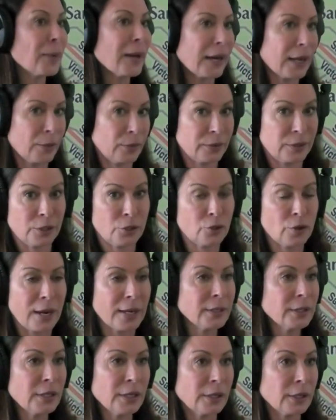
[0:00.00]
But I was
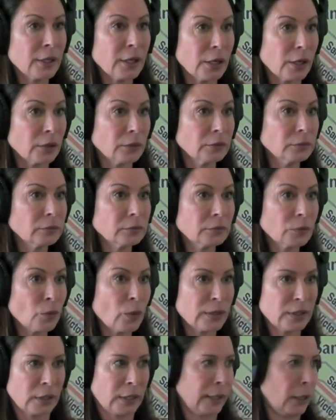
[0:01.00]
attracted, you know,
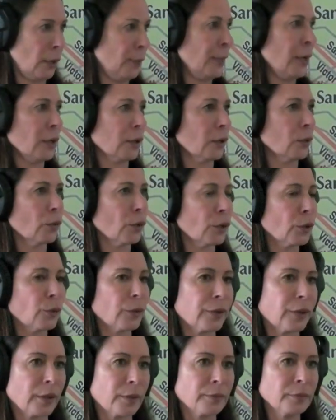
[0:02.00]
it wasn't like, I'm not going to
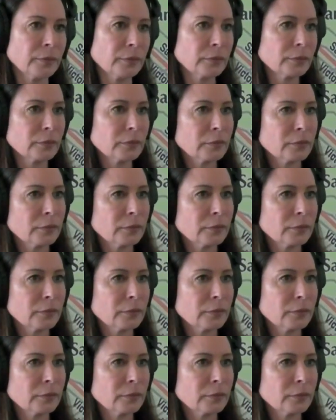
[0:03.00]
work with him.